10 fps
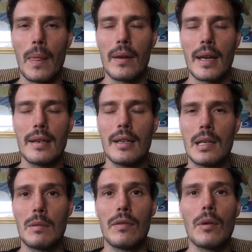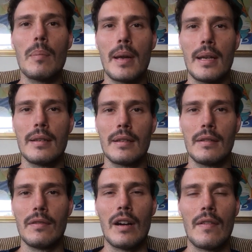Okay, before bed,
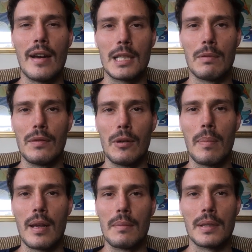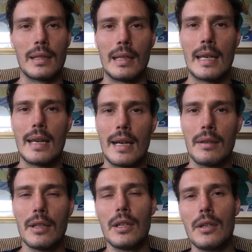5 hours before bed, I'm just going to lay it out.